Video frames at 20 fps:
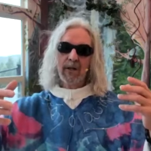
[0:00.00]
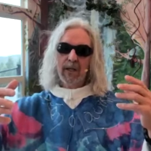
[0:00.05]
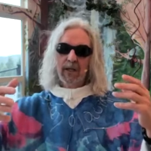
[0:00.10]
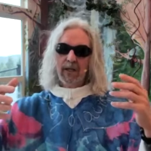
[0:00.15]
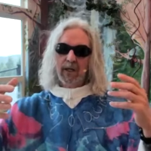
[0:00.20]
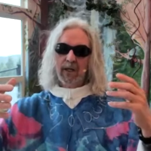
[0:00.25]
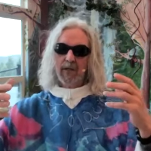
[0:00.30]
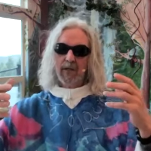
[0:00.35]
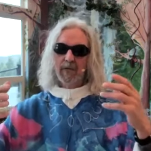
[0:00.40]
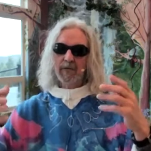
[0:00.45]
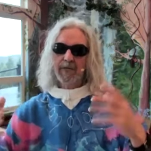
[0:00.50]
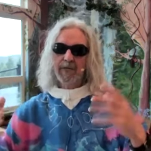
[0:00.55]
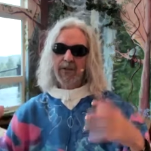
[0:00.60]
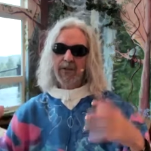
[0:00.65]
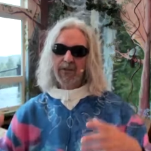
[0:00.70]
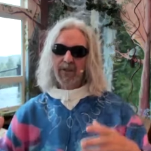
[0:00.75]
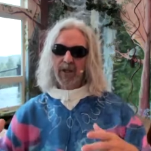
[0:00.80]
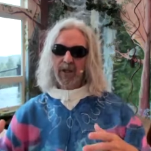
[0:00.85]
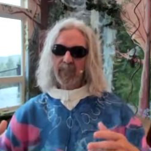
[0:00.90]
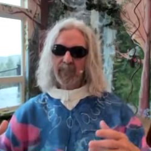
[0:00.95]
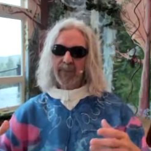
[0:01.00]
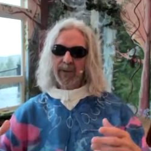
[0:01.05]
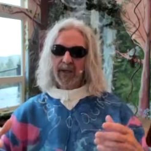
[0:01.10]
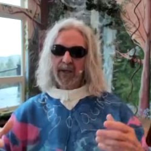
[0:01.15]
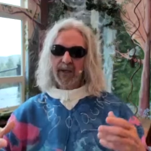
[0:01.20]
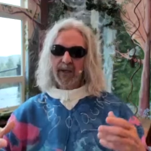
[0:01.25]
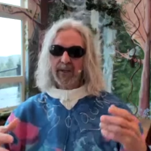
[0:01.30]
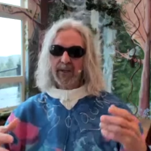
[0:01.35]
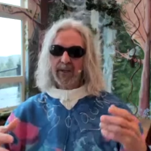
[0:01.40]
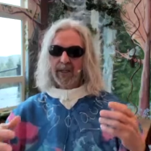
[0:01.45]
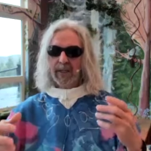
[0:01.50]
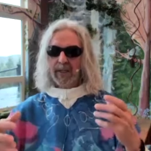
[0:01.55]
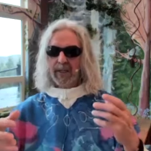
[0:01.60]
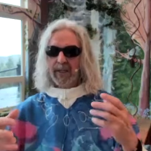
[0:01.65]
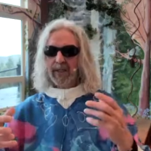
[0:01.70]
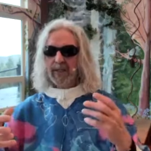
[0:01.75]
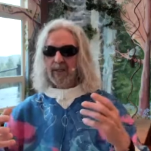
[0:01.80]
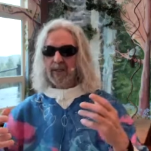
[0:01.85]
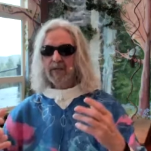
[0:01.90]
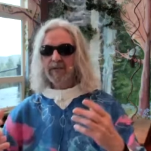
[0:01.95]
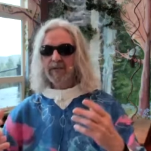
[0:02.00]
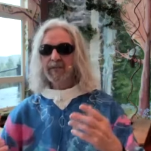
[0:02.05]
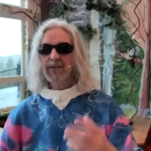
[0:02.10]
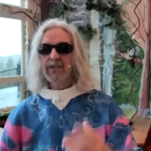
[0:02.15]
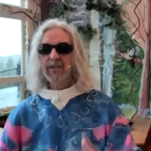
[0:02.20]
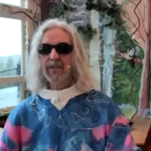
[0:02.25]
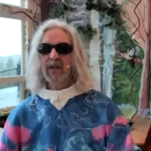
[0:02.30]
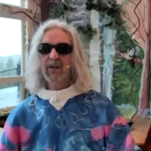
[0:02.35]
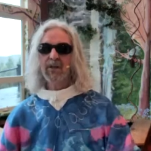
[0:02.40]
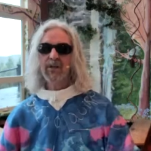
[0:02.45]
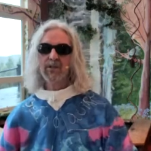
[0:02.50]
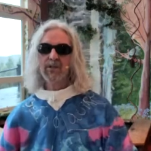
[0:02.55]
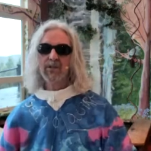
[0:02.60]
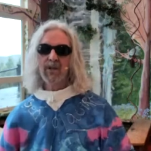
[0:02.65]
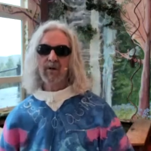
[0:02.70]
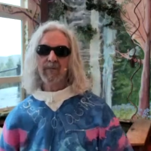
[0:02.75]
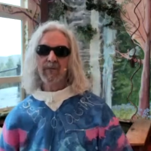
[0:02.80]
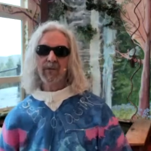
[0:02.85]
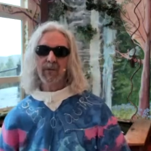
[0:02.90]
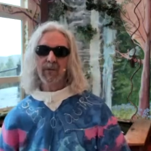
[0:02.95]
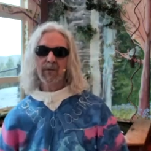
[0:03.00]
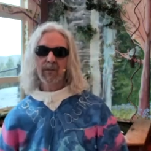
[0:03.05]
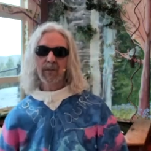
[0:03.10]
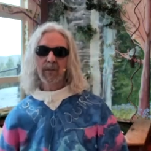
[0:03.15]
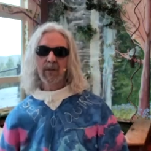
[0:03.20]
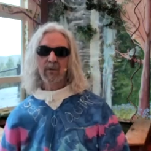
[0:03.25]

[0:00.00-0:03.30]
his physical pain and his physical discomfort,